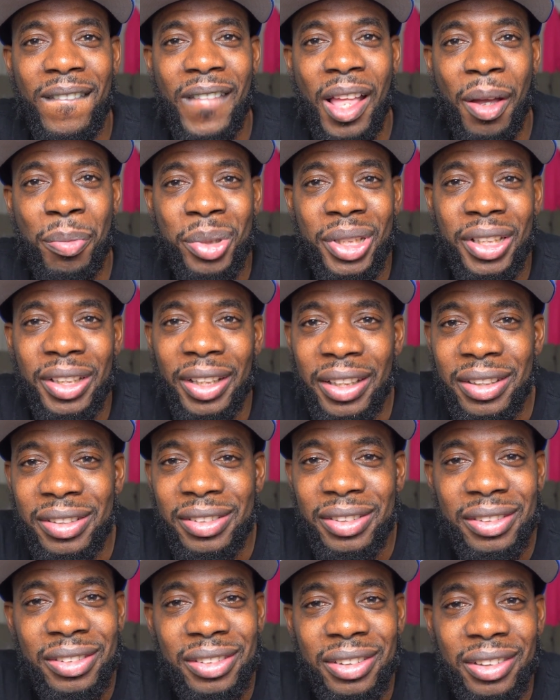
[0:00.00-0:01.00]
I'm being
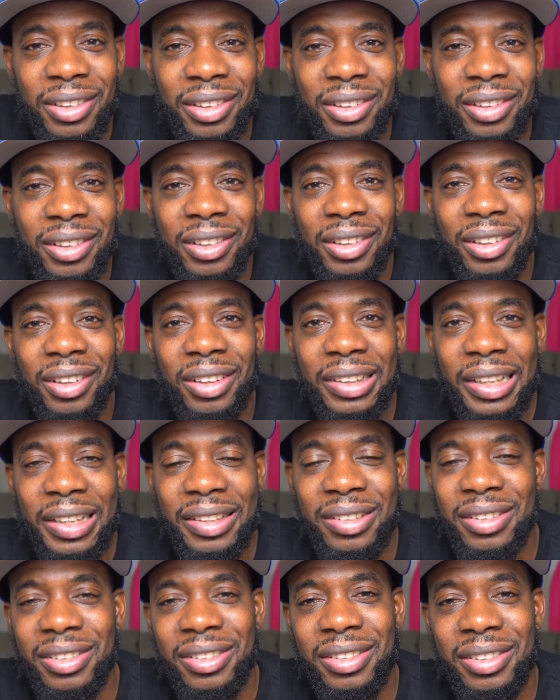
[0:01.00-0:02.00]
lazy, because
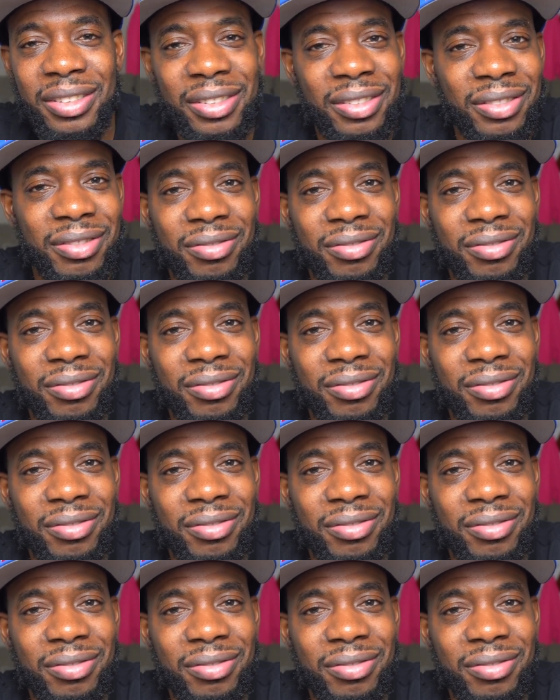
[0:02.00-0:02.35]
that's just,